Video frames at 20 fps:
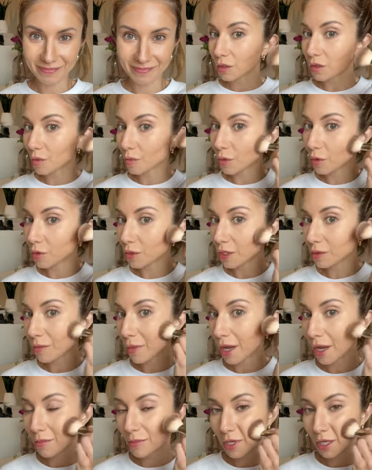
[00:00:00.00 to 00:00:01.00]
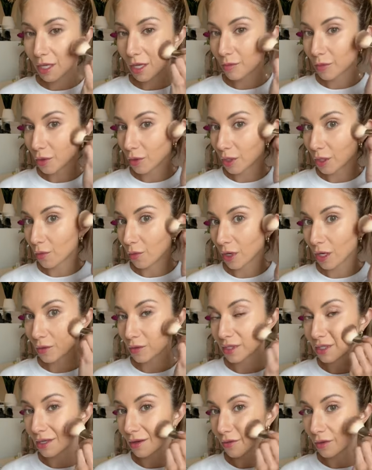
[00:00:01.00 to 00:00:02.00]
So I'm using my B K Beauty one oh
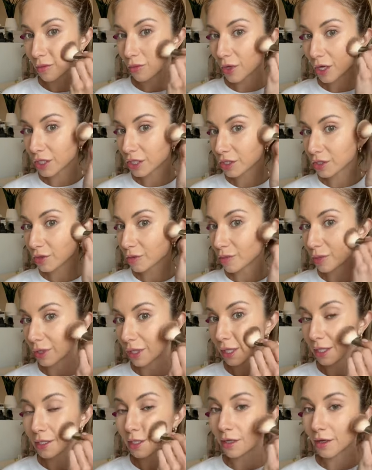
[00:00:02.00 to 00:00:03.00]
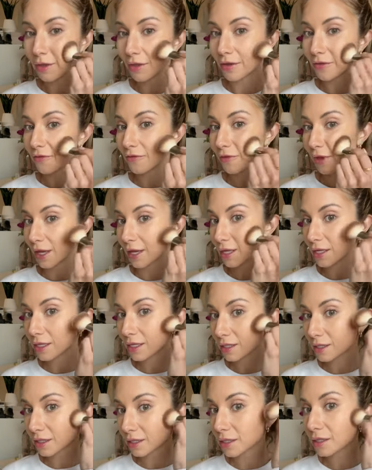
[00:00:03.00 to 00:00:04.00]
seven brush to blend on the
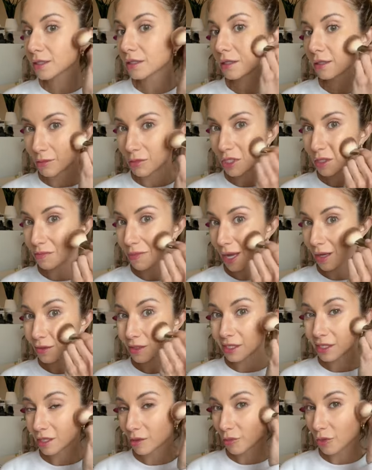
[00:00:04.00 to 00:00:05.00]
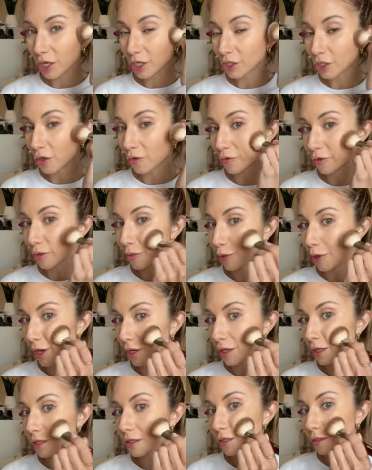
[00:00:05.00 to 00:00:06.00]
face. I'm just bouncing the brush over the
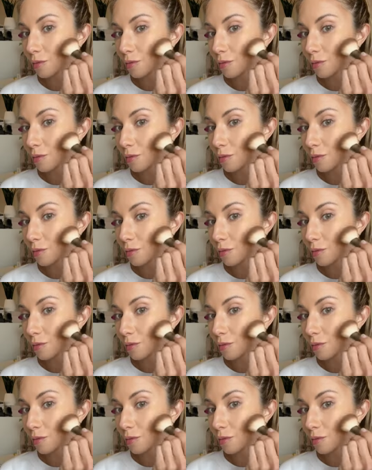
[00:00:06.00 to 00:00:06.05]
product.